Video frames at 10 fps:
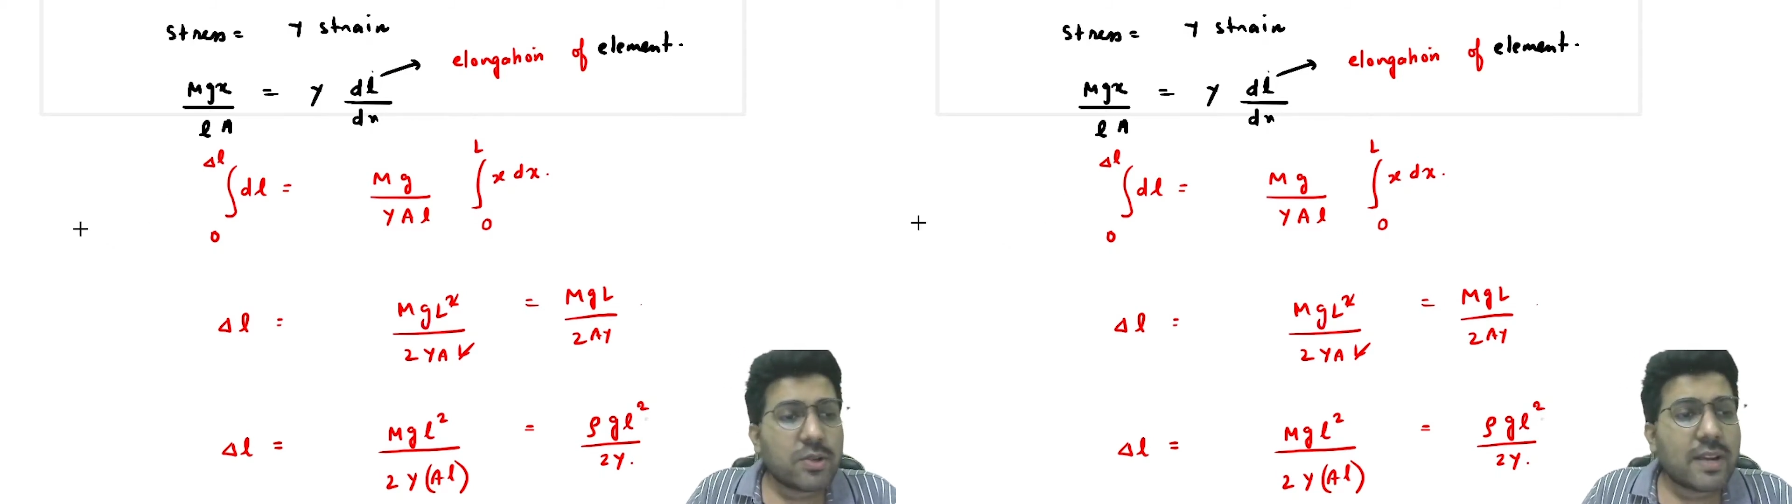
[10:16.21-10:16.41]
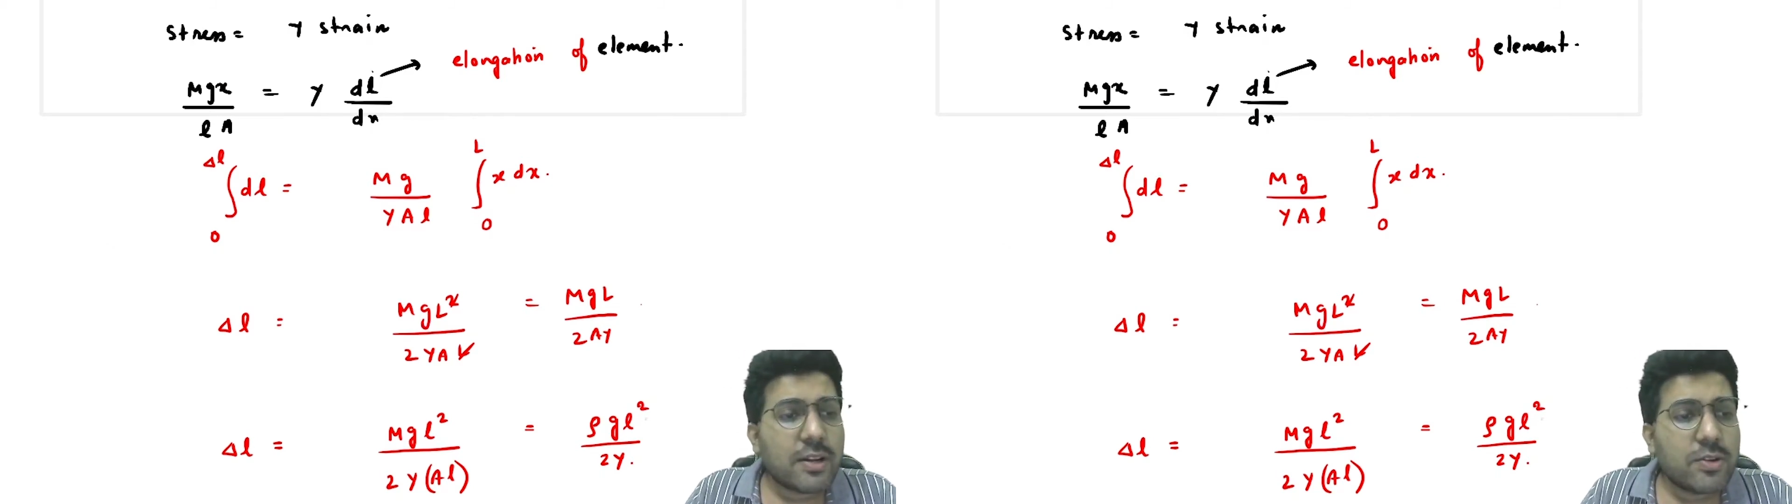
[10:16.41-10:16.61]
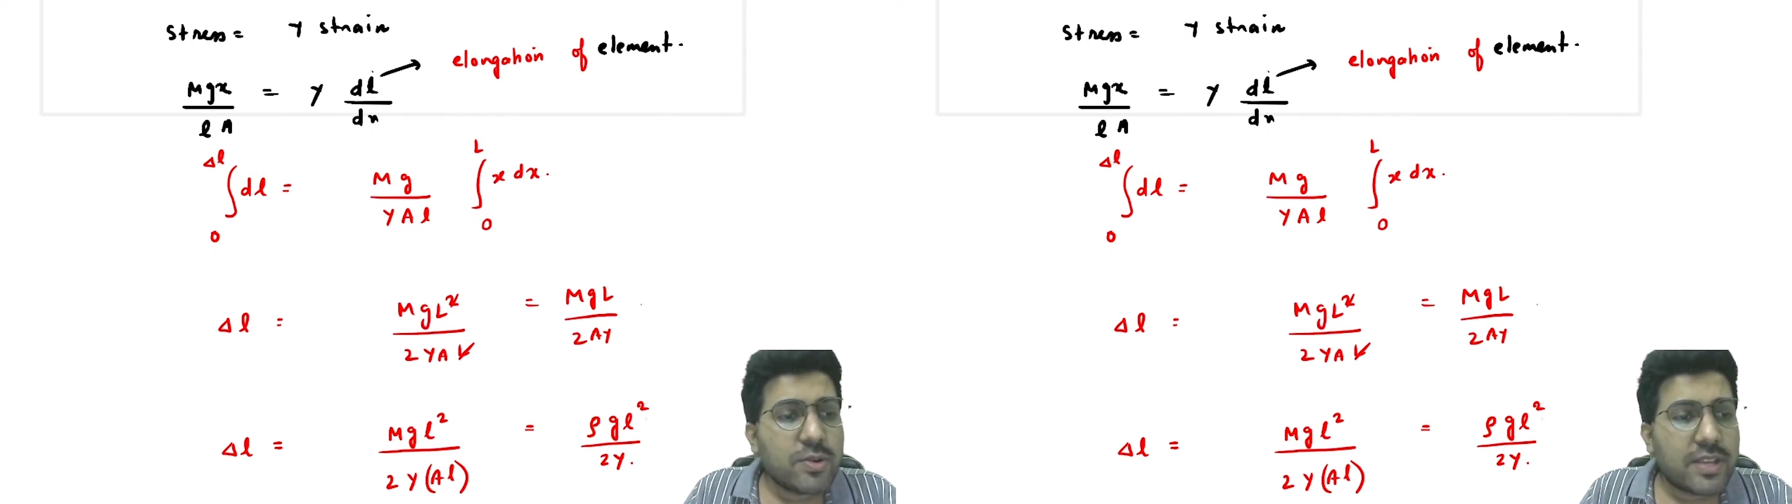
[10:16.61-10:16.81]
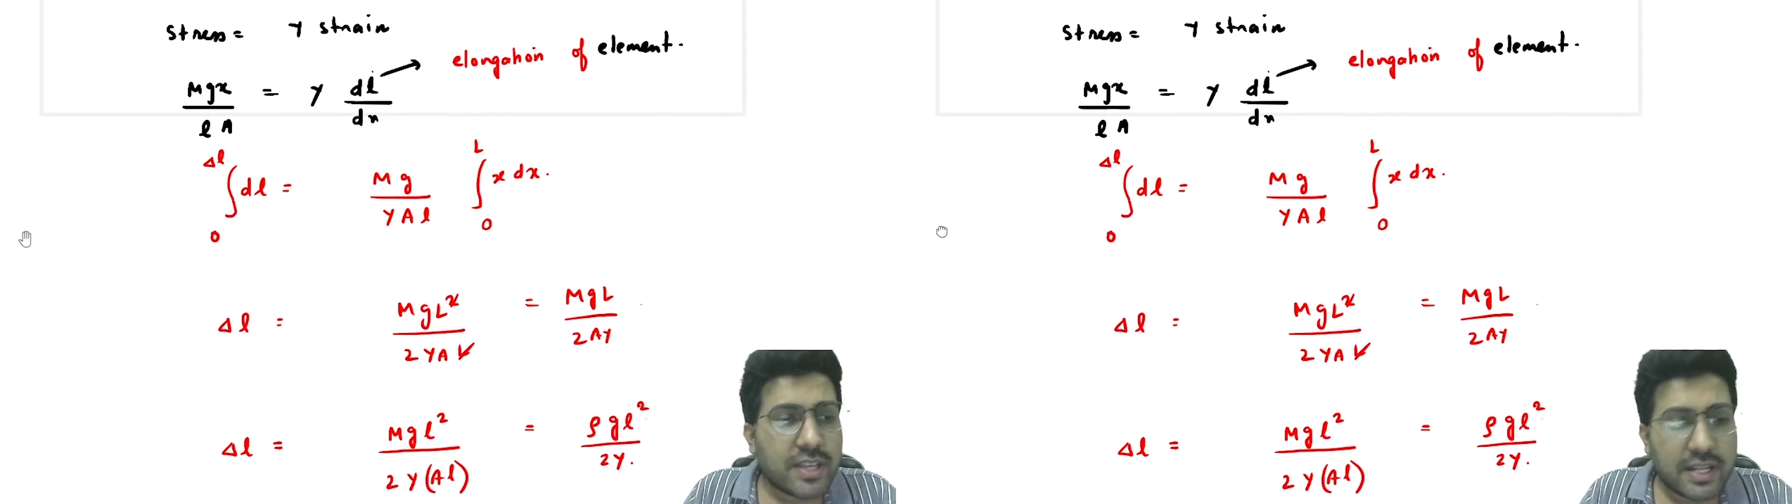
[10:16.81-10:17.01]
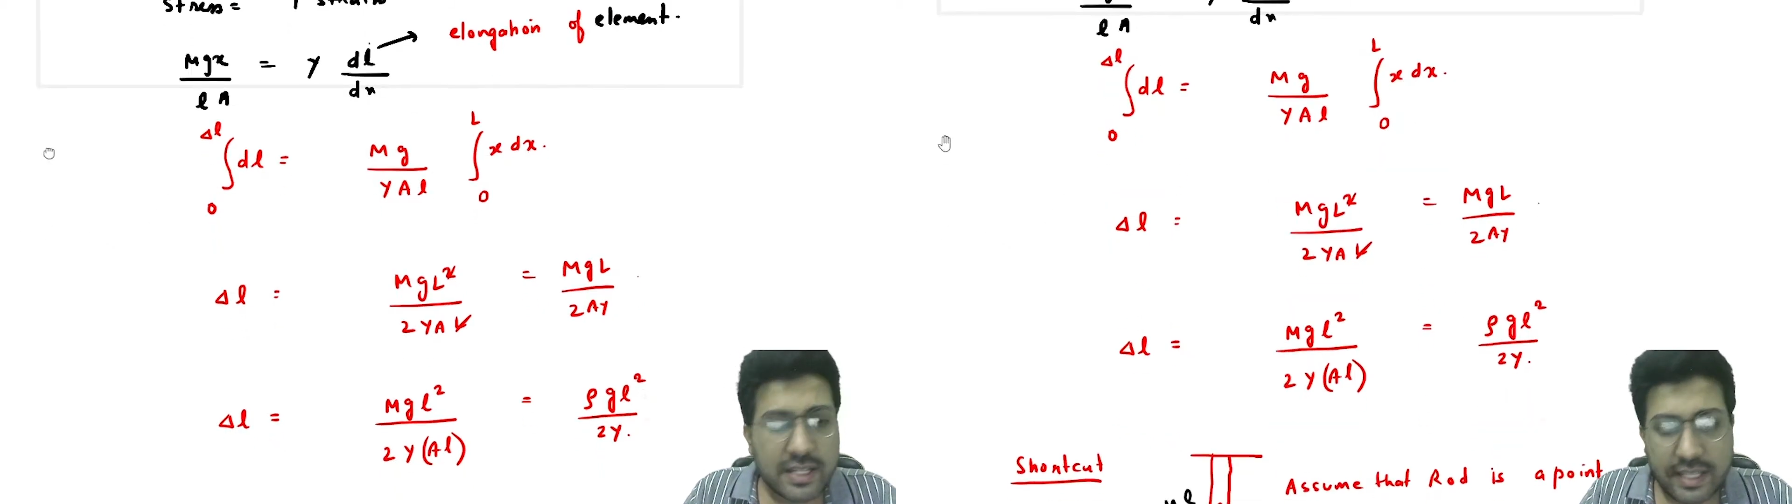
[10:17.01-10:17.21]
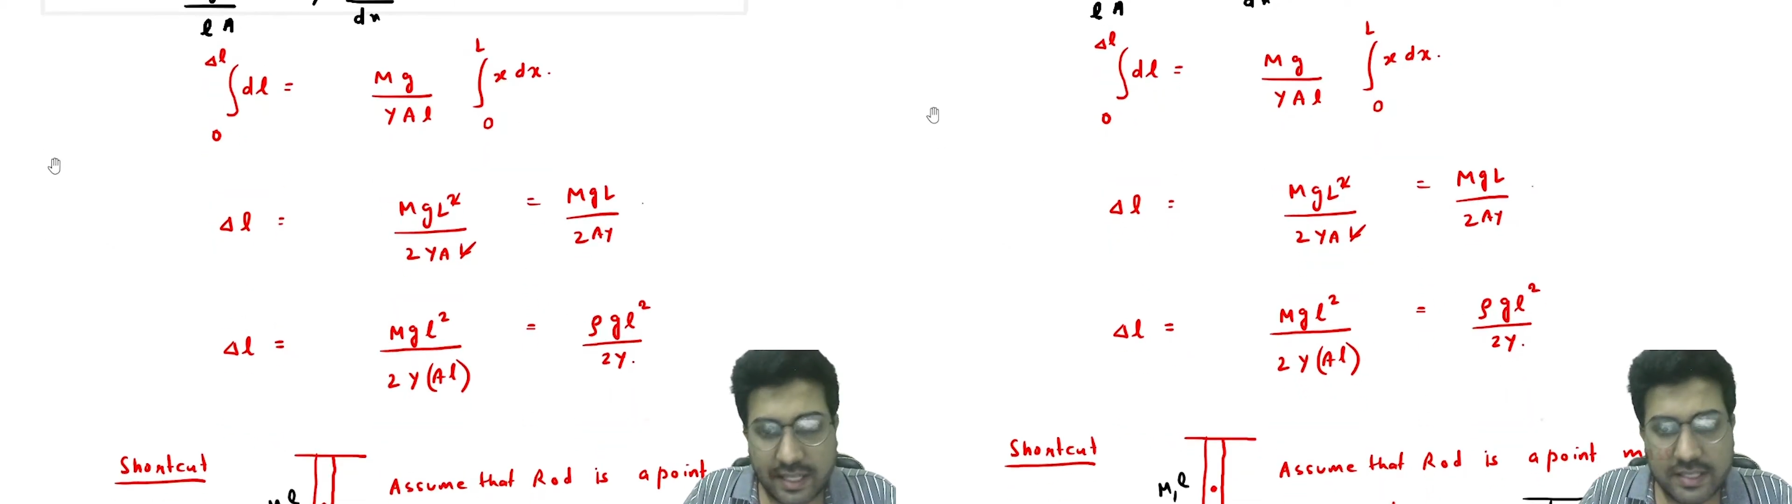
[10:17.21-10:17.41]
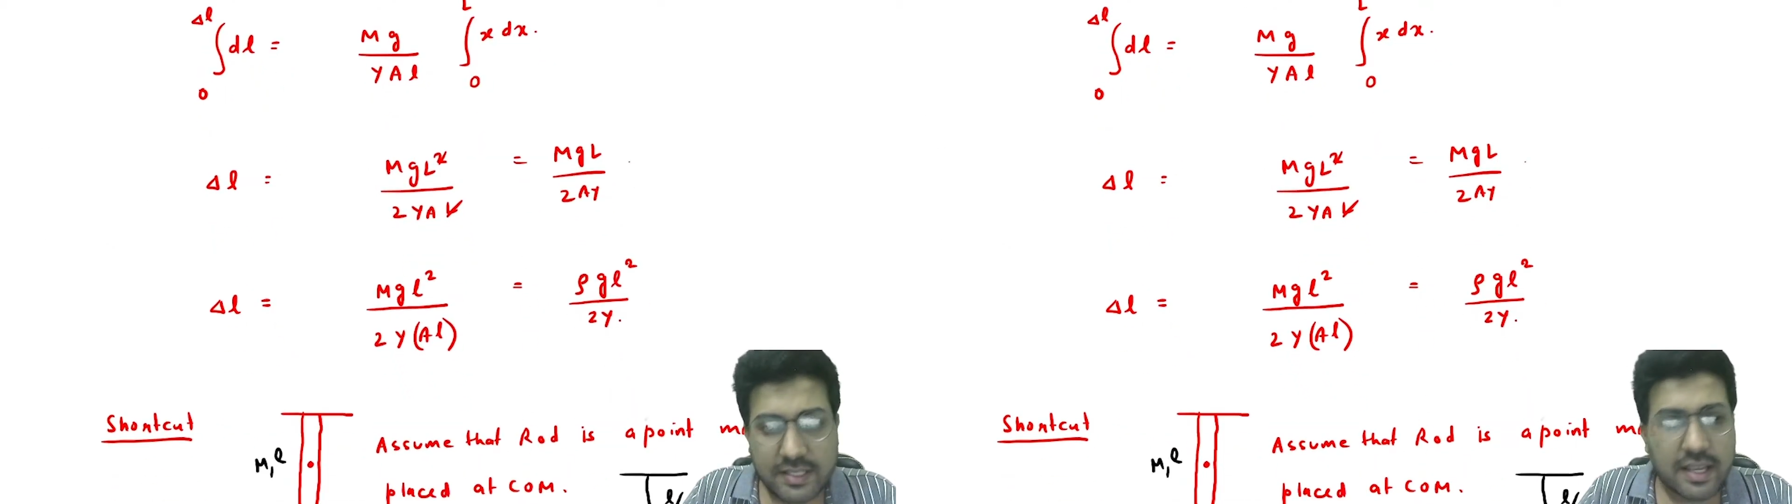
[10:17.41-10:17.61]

can do here is